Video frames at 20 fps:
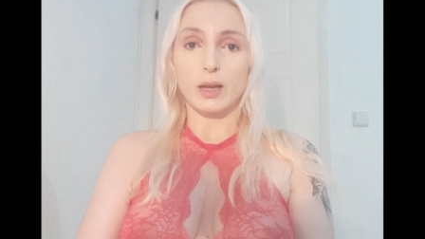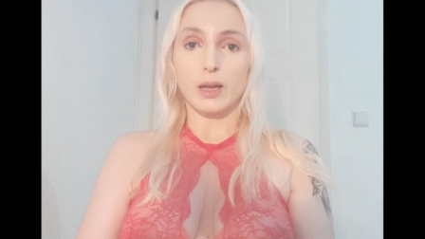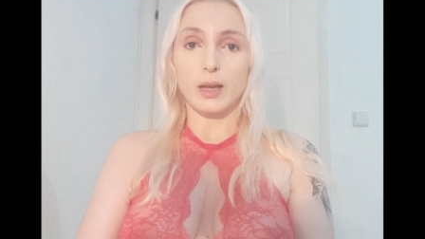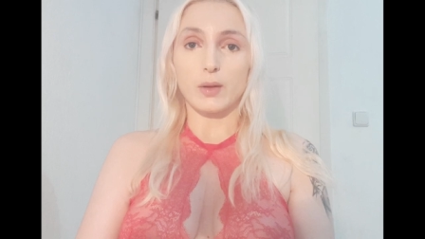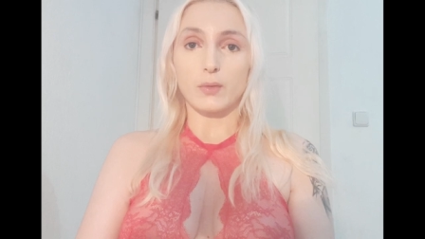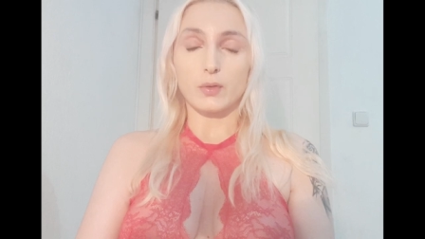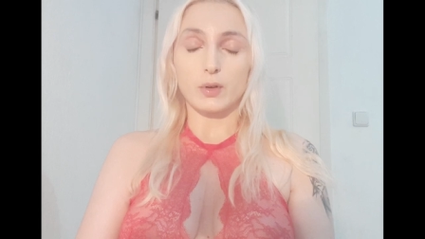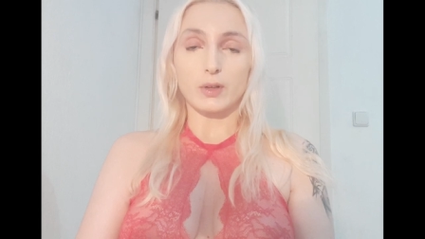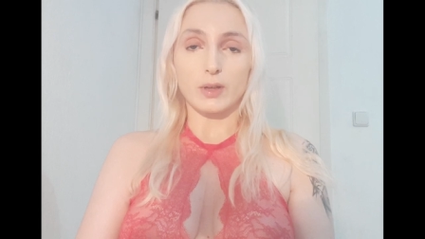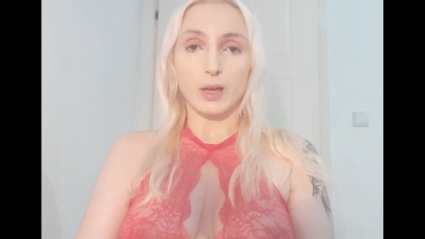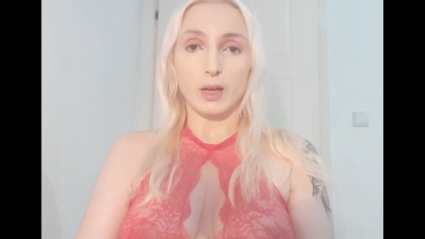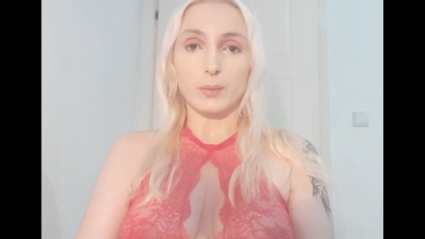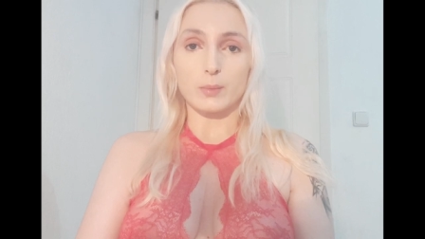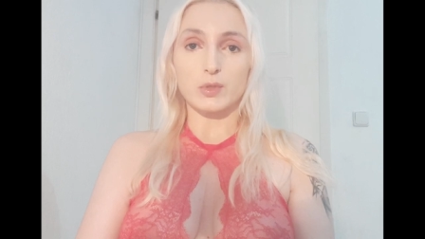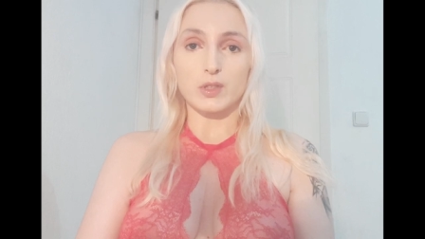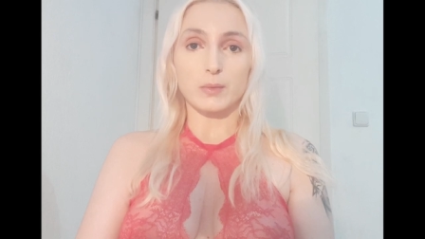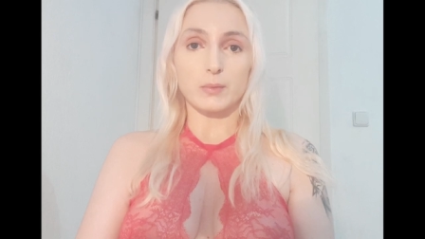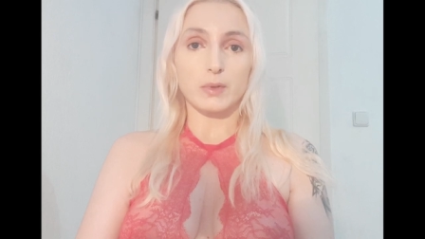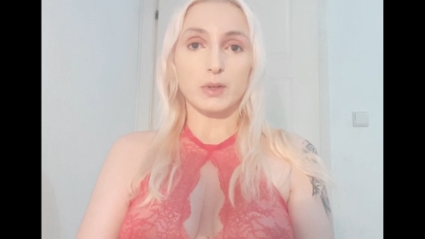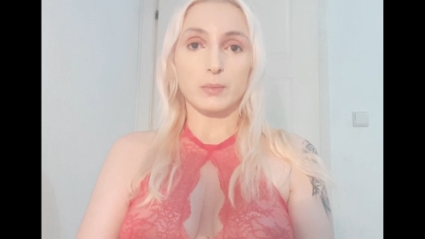every time
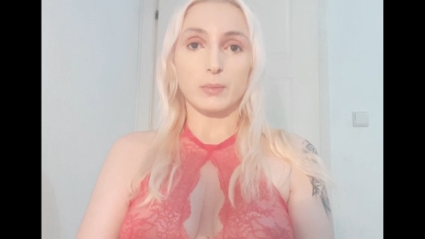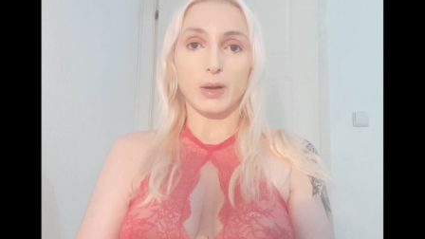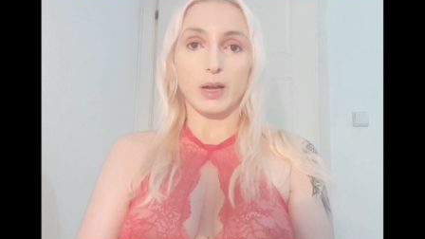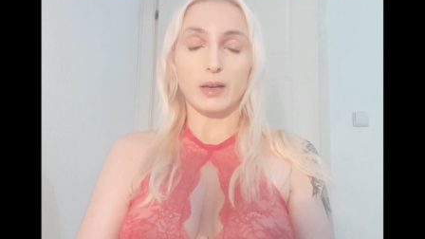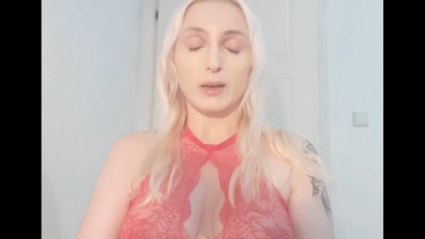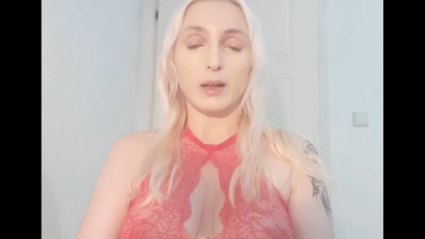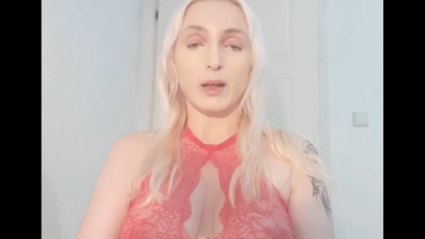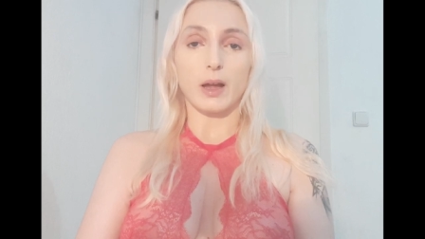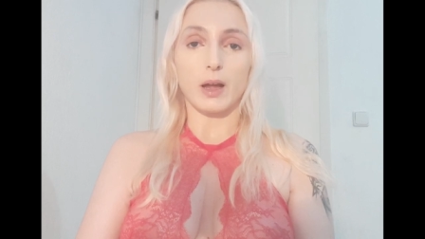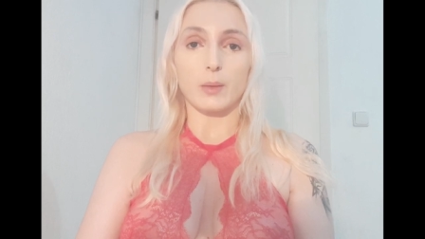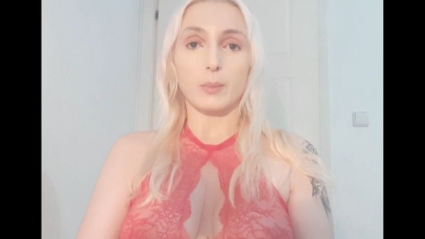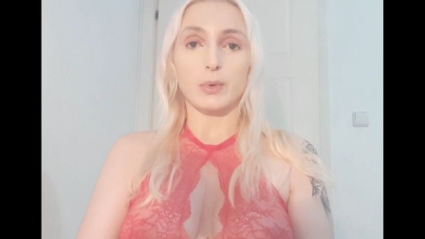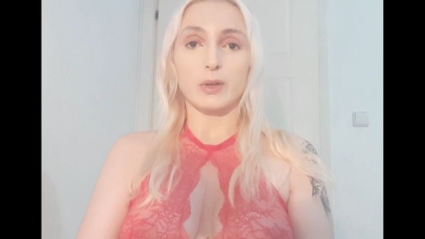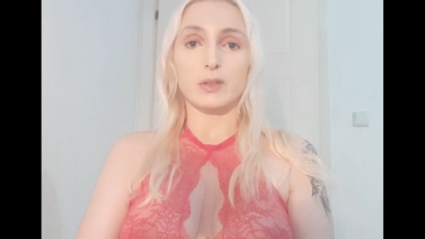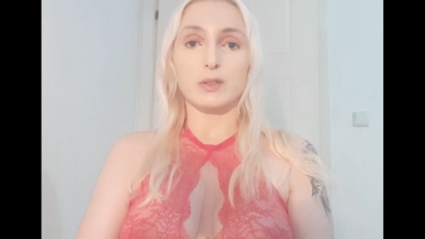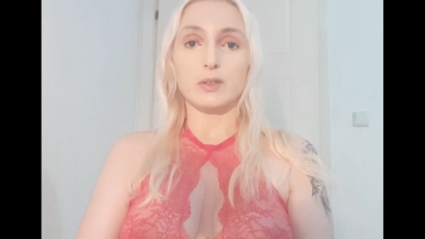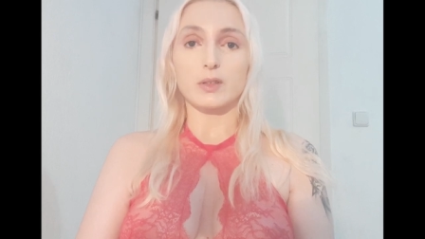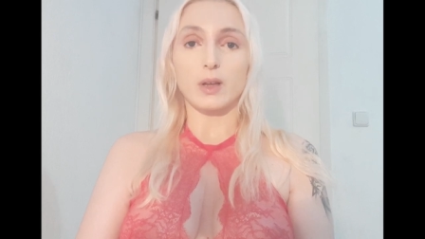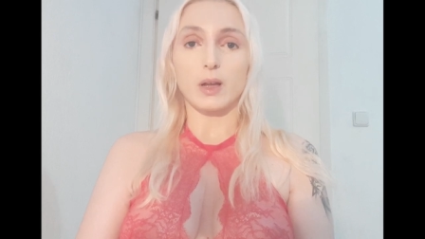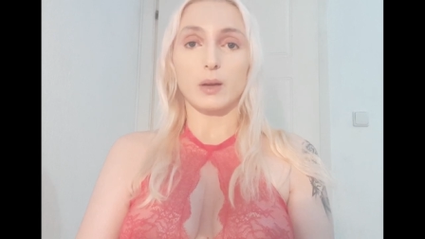something bad happens,